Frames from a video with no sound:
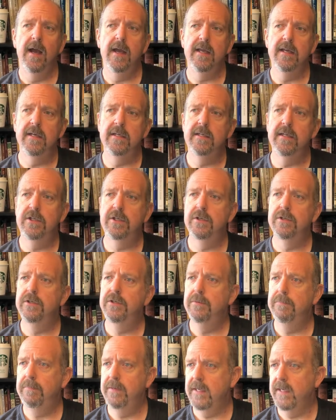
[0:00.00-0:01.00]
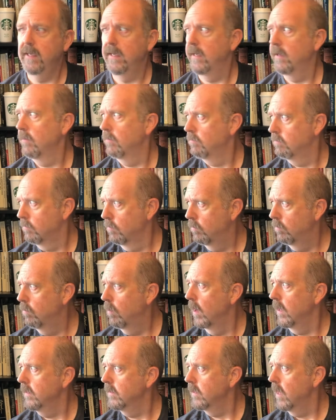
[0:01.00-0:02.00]
in addition to being
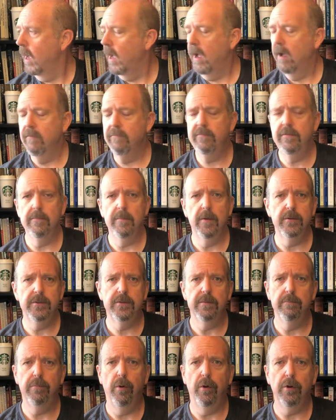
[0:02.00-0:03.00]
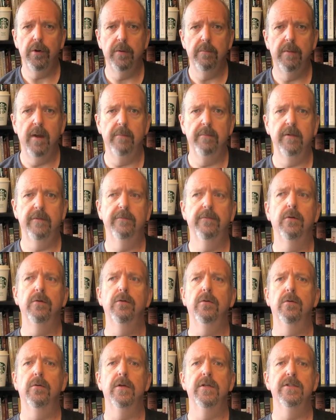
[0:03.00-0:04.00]
one of the most important public
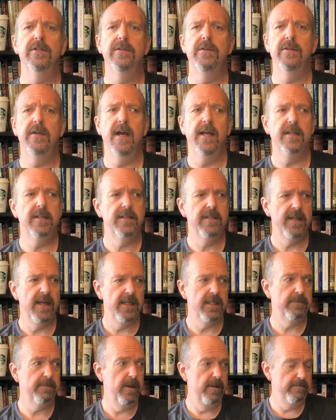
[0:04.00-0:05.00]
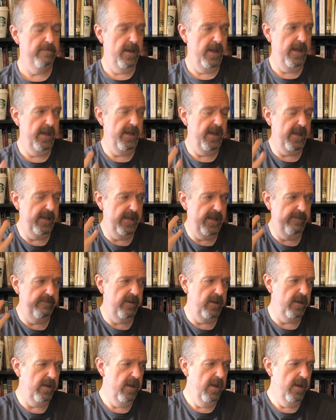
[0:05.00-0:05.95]
folklorists in the United States by by having